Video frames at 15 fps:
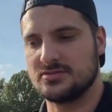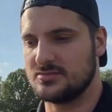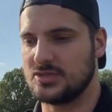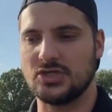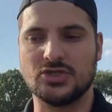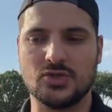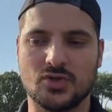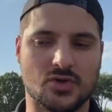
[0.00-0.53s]

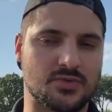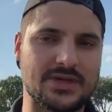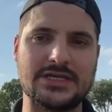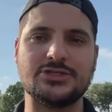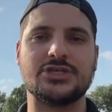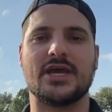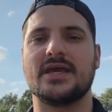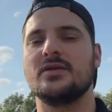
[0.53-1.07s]
to do the
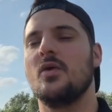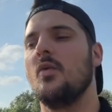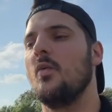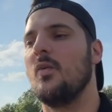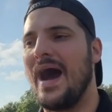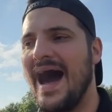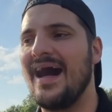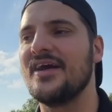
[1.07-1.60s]
regen
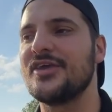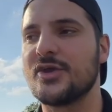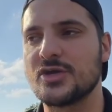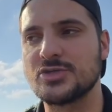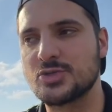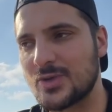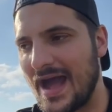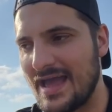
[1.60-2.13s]
while you're
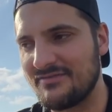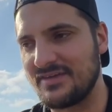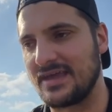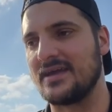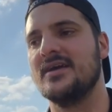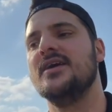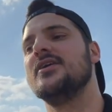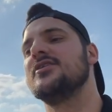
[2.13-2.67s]

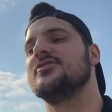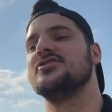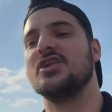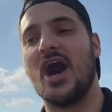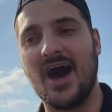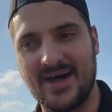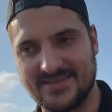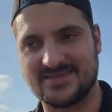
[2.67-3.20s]
driving,
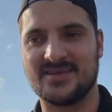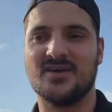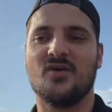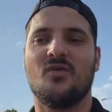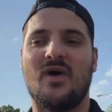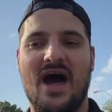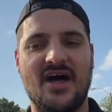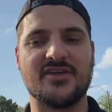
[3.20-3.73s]
not
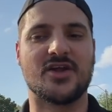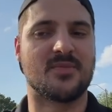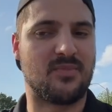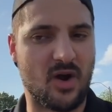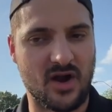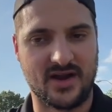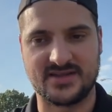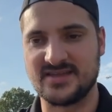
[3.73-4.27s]
while you're
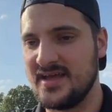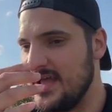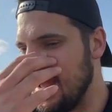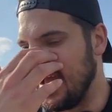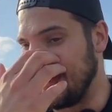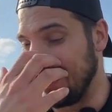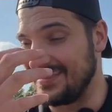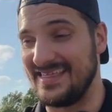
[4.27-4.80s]
parked.
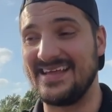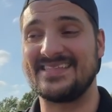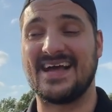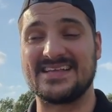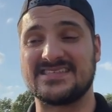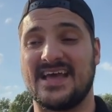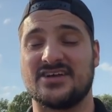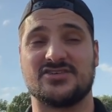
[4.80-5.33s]
And I think
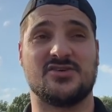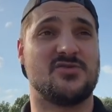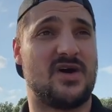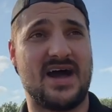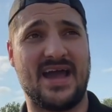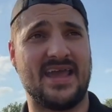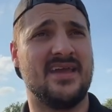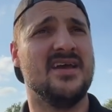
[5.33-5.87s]
that's actually
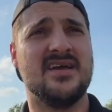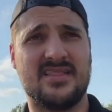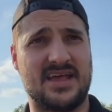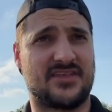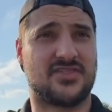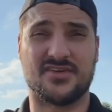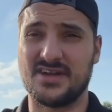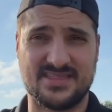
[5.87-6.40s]
why
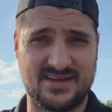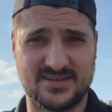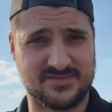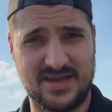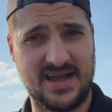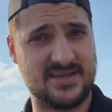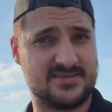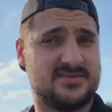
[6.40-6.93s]
like 30,000
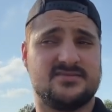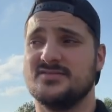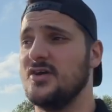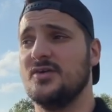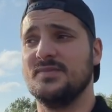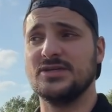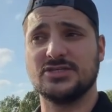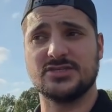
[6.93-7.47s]
miles, no
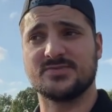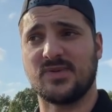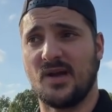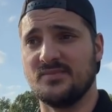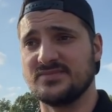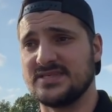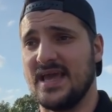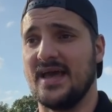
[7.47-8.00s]
emissions
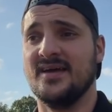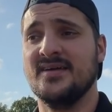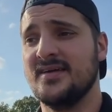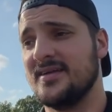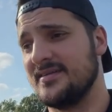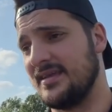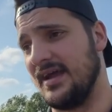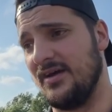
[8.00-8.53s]
problems yet.
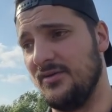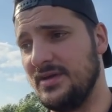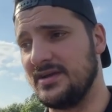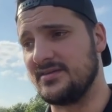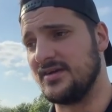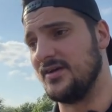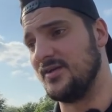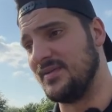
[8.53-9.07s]
Now, we
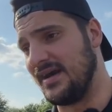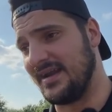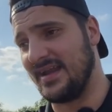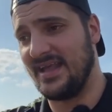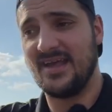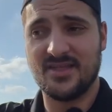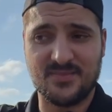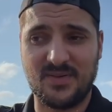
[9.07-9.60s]
don't know about
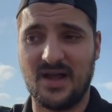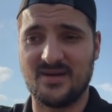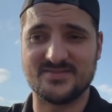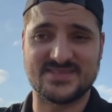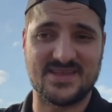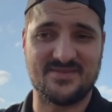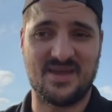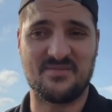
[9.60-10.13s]
any other problems
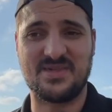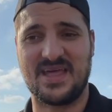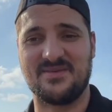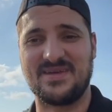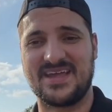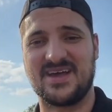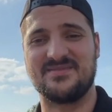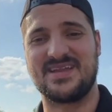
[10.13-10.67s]
Then maybe that
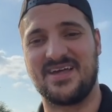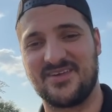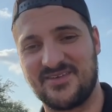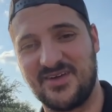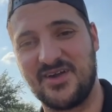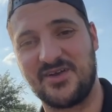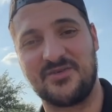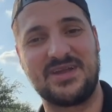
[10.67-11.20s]
may come down the
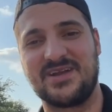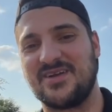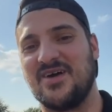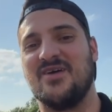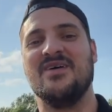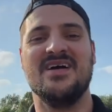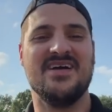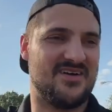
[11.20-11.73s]
road, or we don't
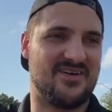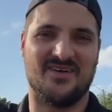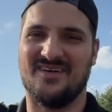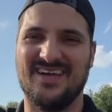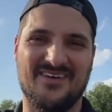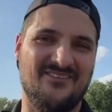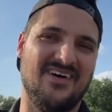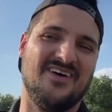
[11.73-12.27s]
know
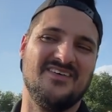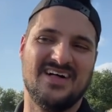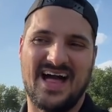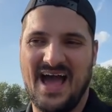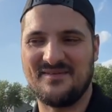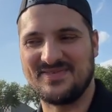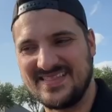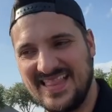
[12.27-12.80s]
what will
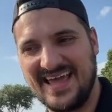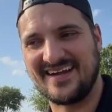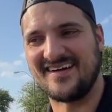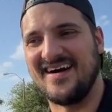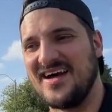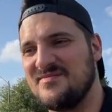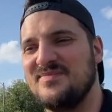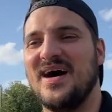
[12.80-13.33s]
happen later
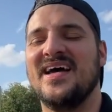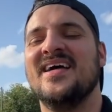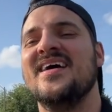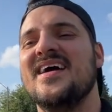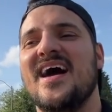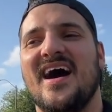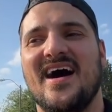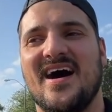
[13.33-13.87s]
on, but,
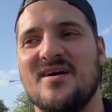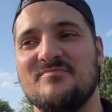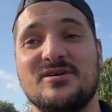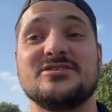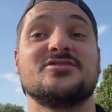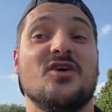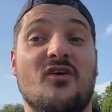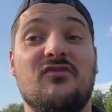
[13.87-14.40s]
um,
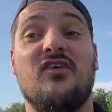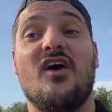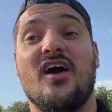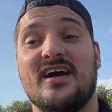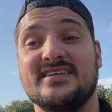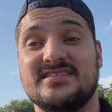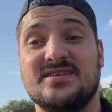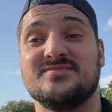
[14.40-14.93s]
but so
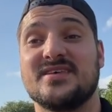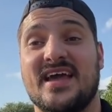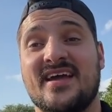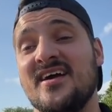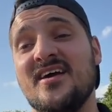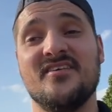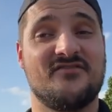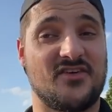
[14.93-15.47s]
far it seems like
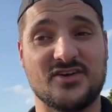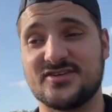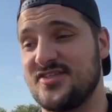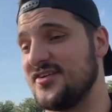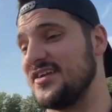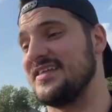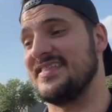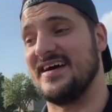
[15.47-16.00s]
first
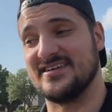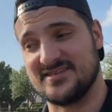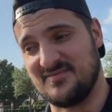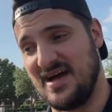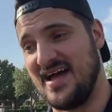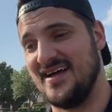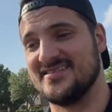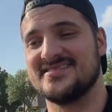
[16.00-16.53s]
30,000
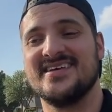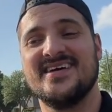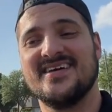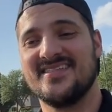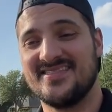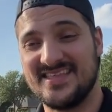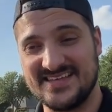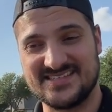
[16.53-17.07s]
miles,
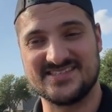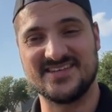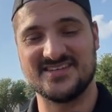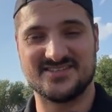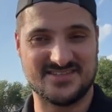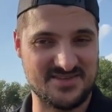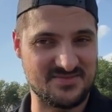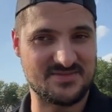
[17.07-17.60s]
this
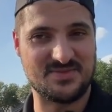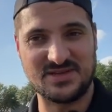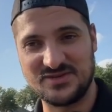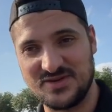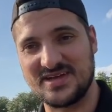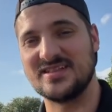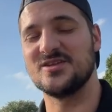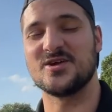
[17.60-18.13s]
does seem to be
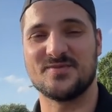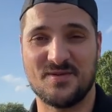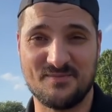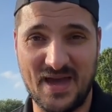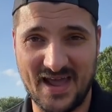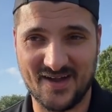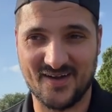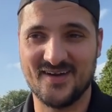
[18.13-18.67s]
doing a little bit
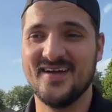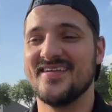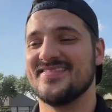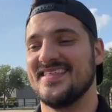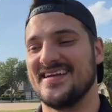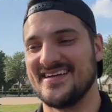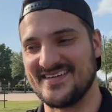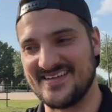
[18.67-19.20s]
better than a